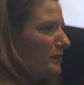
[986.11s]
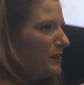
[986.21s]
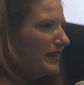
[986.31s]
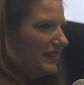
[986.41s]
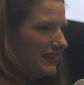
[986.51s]

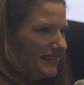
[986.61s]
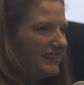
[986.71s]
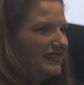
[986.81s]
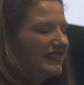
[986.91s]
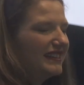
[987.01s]
but it
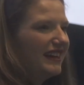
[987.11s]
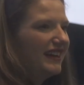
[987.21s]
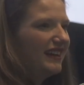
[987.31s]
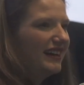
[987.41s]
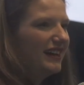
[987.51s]
is
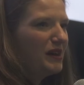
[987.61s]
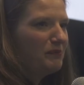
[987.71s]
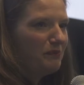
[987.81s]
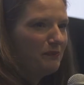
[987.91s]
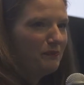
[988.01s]
a
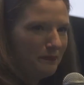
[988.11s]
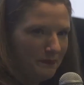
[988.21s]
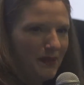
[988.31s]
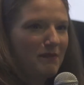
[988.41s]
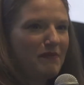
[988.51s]

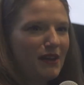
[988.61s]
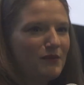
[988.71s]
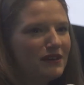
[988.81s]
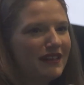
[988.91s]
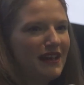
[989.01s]
big bad
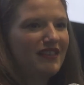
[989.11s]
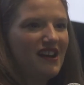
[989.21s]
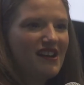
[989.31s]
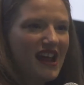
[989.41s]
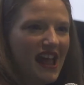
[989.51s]
world out
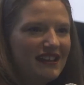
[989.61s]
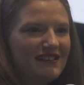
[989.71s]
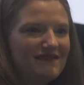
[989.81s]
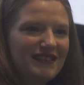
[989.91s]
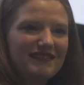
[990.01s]
there, and
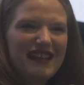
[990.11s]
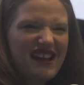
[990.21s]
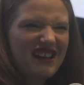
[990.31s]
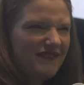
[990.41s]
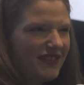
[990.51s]
any little
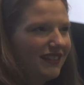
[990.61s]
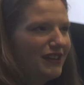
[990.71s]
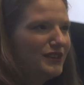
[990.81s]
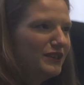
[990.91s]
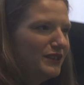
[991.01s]
negative thing
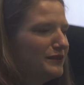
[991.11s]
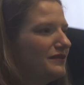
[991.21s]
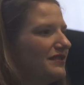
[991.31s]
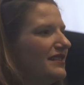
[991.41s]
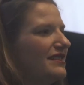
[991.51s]
that you
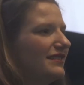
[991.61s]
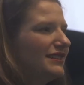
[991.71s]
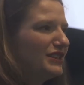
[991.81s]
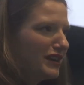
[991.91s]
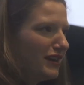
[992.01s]
do
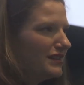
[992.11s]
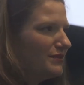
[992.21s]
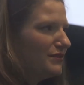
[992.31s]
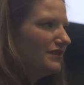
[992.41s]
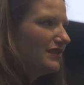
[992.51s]
to your
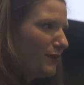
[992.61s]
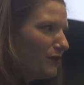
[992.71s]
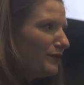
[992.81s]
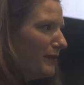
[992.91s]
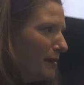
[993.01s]
customers, they
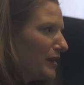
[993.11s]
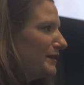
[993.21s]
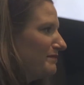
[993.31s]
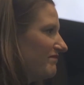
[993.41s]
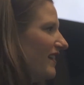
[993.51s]
will
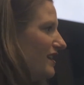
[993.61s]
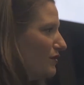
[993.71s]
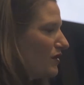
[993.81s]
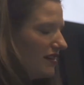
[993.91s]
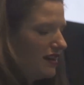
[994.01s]
remember, and
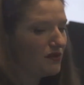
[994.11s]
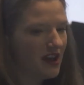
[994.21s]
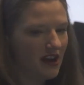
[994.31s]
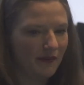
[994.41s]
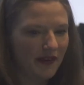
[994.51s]
it will
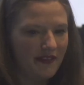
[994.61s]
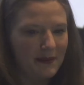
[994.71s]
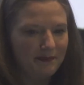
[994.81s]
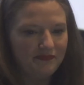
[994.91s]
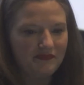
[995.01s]
carry with
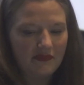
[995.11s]
them.